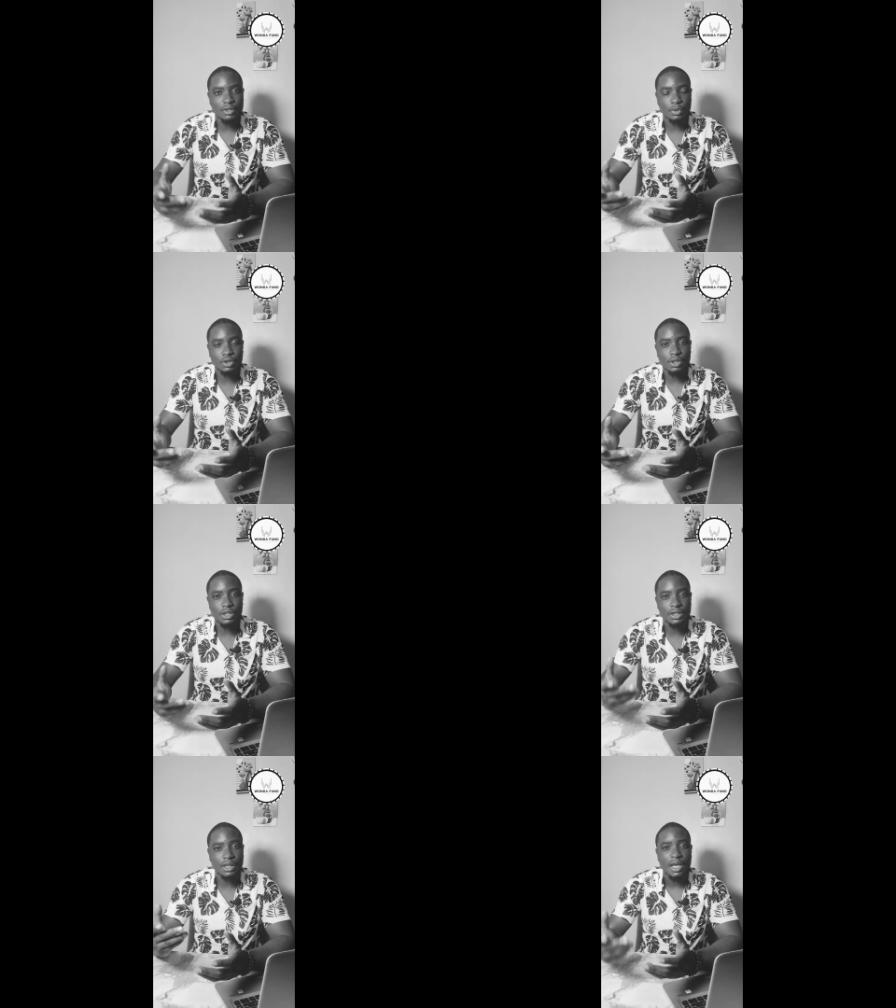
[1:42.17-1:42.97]

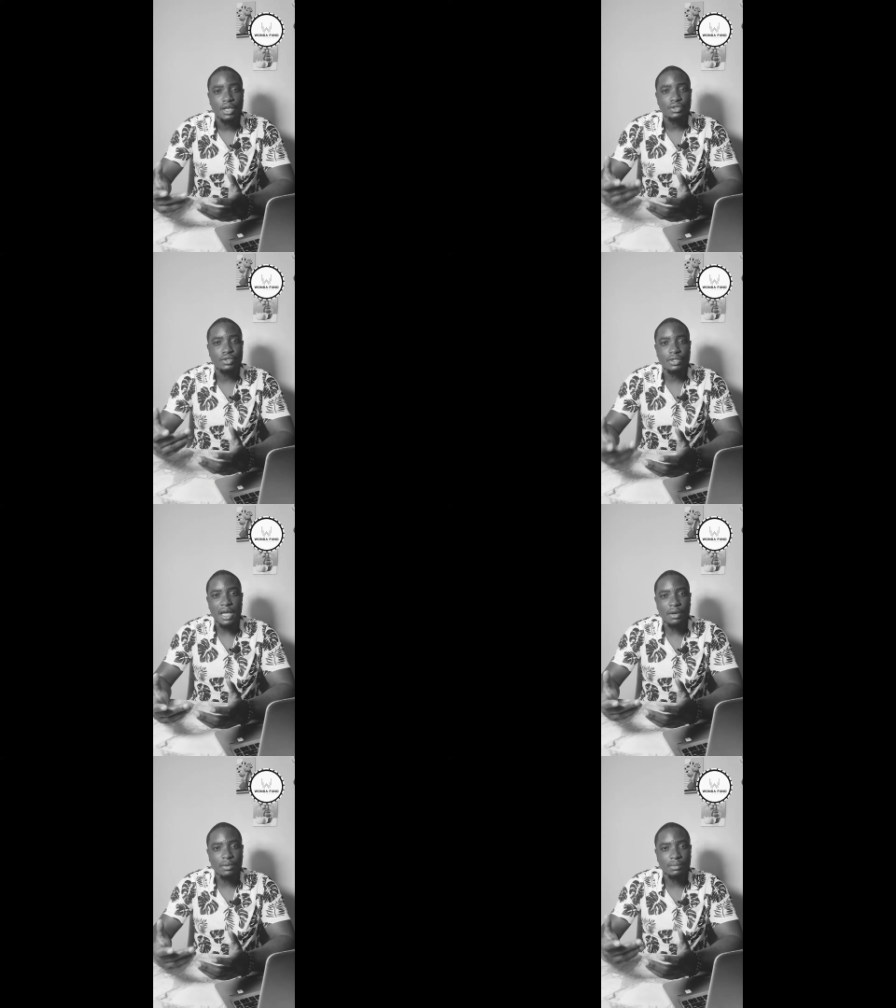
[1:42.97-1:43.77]
opportunity to
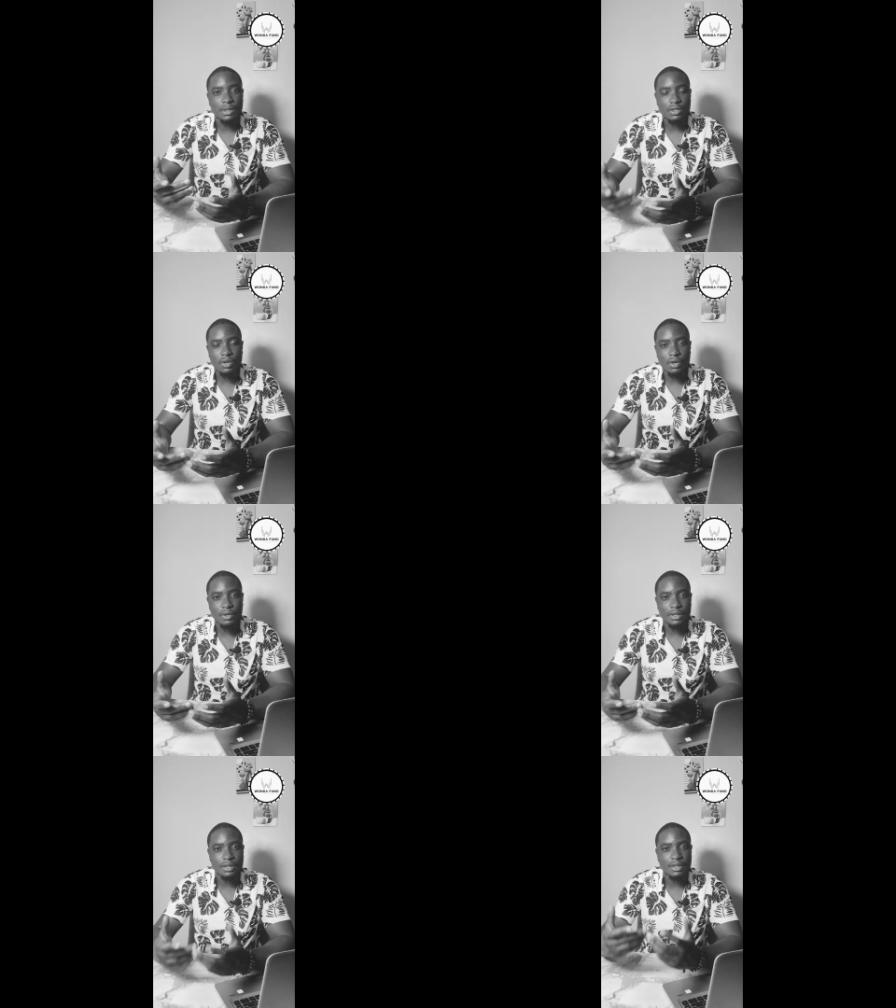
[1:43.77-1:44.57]
stack up these
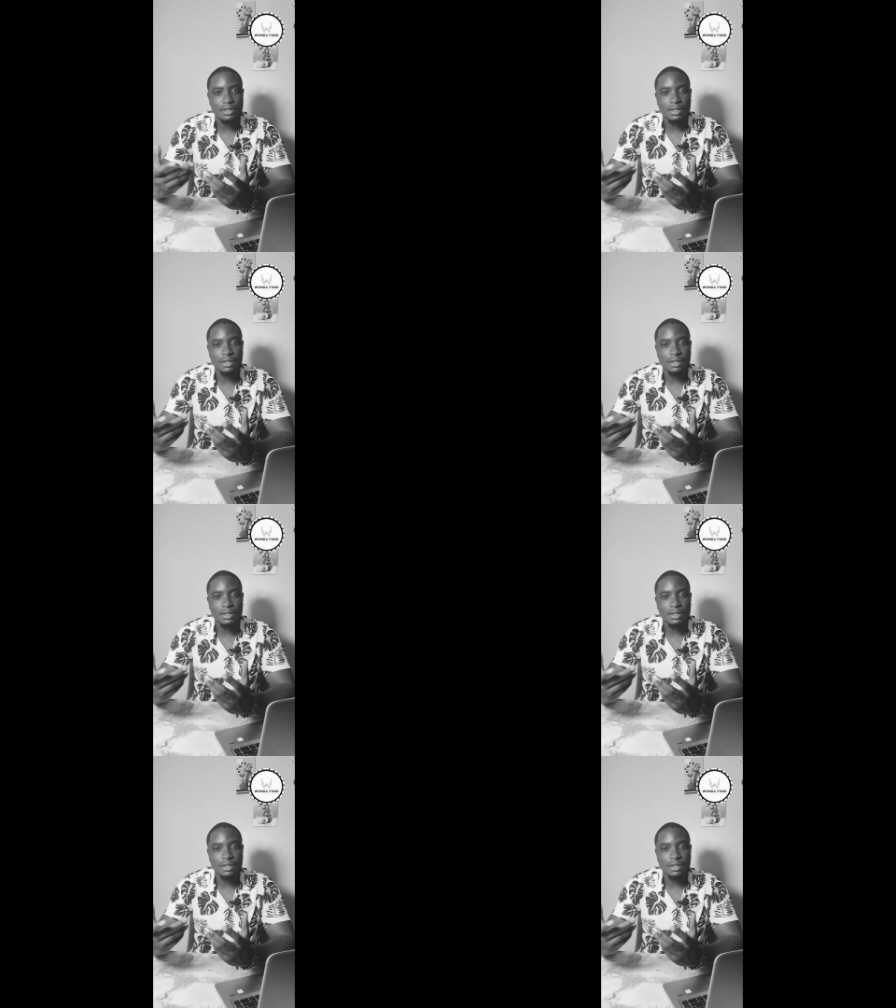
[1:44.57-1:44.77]
currencies,